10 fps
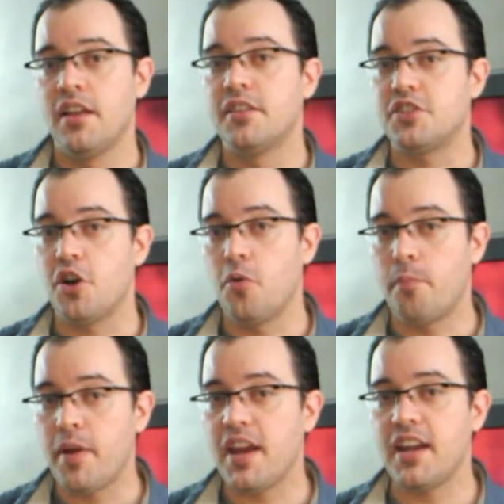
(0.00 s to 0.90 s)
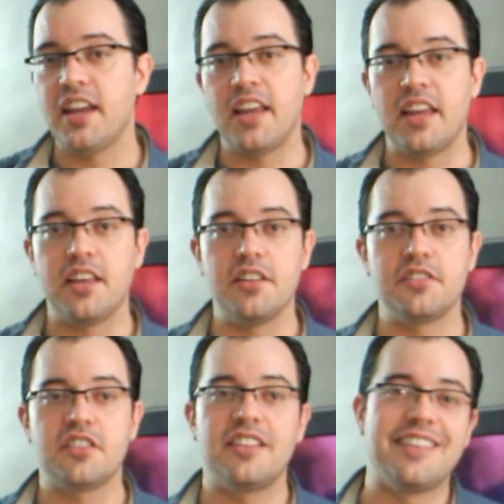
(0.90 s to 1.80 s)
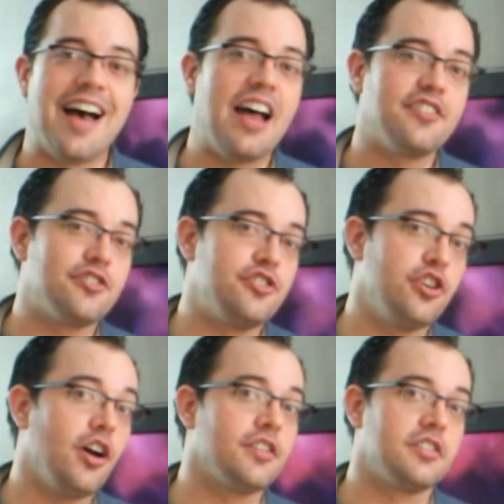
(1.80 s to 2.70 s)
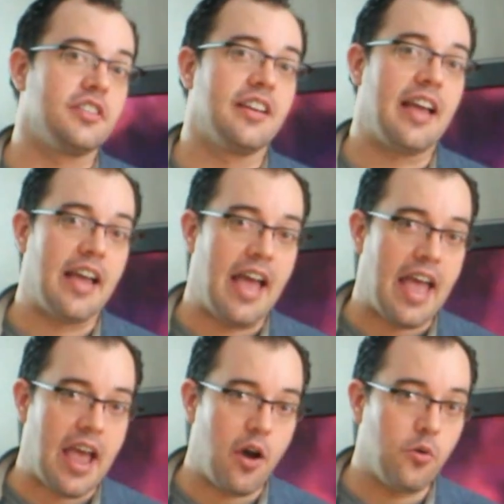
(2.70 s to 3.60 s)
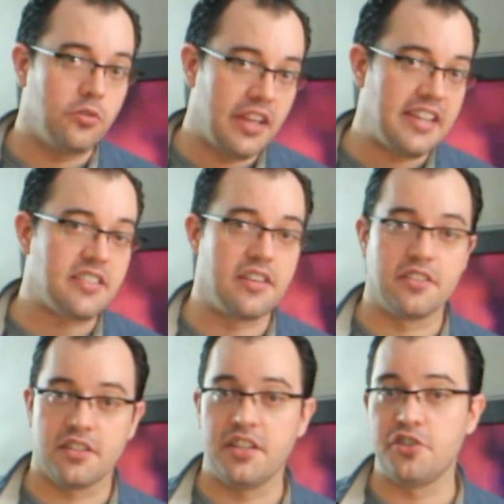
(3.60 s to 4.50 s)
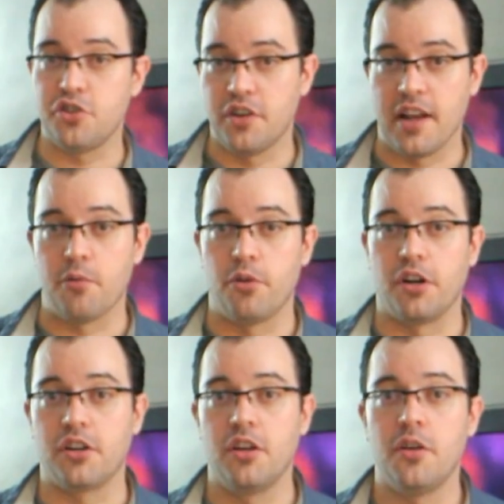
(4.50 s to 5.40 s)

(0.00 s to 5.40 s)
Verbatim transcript: So ping is not just how latent is your network,